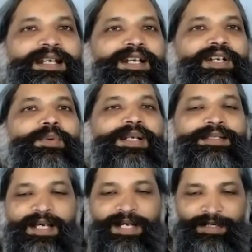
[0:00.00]
dual
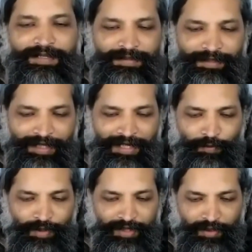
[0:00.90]
side. There's an
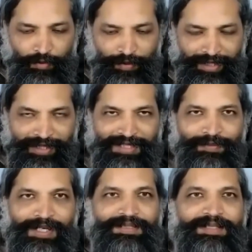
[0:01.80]
inward going as
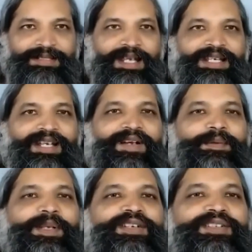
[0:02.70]
well as the psychic
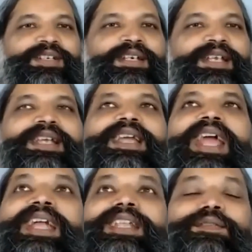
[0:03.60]
vibration
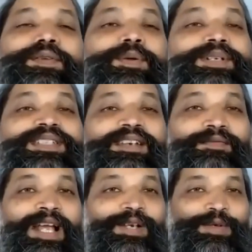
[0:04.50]
and influence and
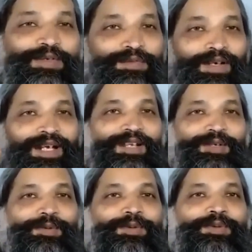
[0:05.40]
values filling
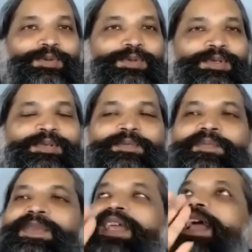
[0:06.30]
you.
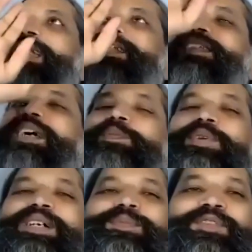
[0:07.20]
And in the
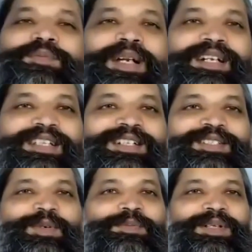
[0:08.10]
upward movement, there is
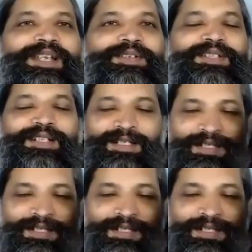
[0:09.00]
the opening to the